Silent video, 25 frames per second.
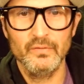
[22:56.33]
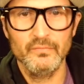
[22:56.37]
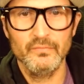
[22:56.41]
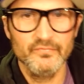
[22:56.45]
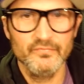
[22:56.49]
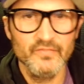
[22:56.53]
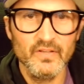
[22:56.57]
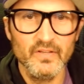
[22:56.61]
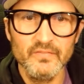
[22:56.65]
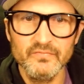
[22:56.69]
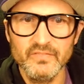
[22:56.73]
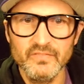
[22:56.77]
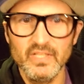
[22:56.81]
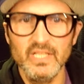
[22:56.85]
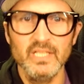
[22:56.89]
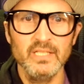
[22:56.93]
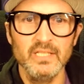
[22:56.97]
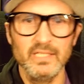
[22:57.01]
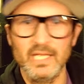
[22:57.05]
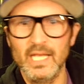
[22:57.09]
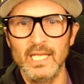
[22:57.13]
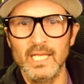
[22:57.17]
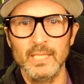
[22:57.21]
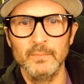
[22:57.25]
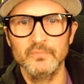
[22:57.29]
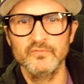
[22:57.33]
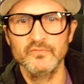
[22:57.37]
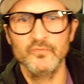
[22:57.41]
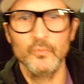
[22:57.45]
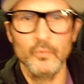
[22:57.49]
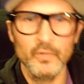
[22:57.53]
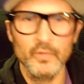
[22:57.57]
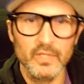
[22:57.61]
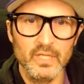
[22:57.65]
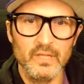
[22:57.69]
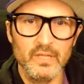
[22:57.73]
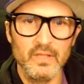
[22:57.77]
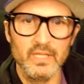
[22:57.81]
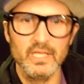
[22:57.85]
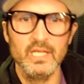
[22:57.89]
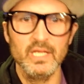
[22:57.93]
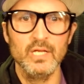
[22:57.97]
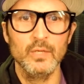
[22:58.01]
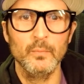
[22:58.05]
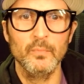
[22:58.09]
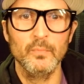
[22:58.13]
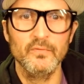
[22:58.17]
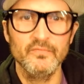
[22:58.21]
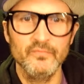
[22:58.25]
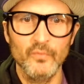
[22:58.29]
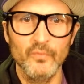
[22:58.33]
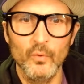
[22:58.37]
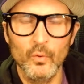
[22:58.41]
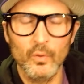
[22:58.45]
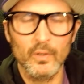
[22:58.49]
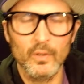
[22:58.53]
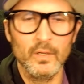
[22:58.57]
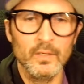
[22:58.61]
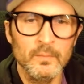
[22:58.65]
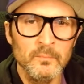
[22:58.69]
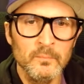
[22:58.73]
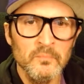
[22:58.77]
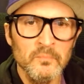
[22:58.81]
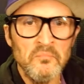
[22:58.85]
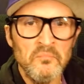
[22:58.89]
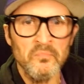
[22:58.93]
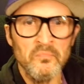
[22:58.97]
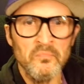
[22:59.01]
15 games for you the year before.